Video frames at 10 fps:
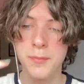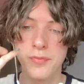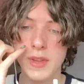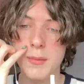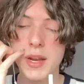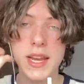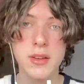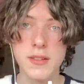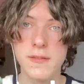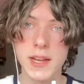but I
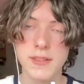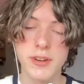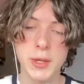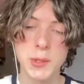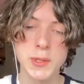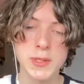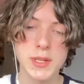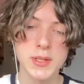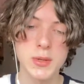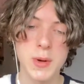couldn't find Freckles,
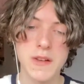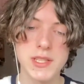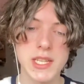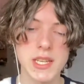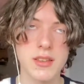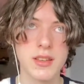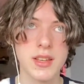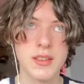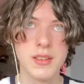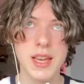so I was like,
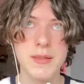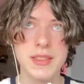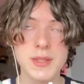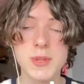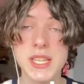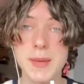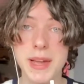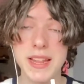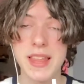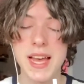And this was like
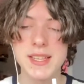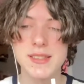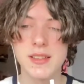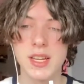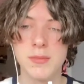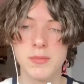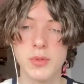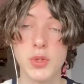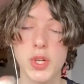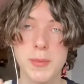my last
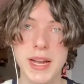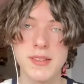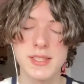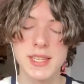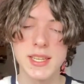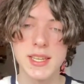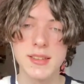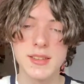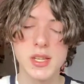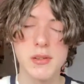Nook Miles ticket.
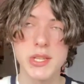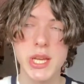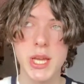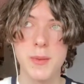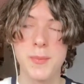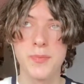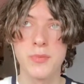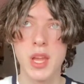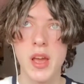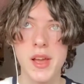So I was like,
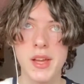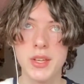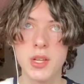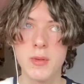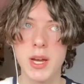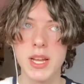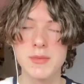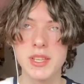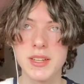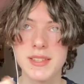you know what, I'm
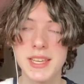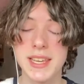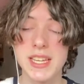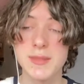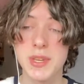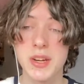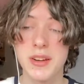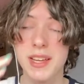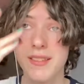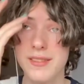just gonna take Kashmir.
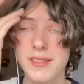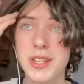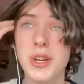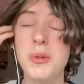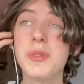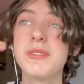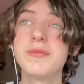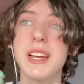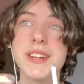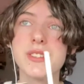And you know,
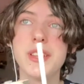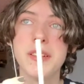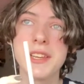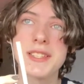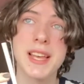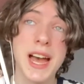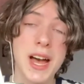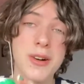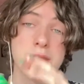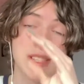I just love his
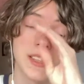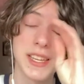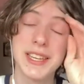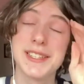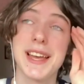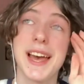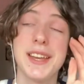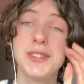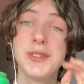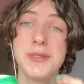house and like his
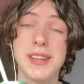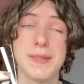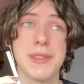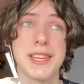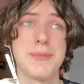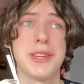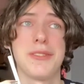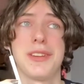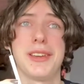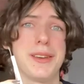attitude, and I'm like,
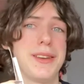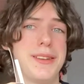period.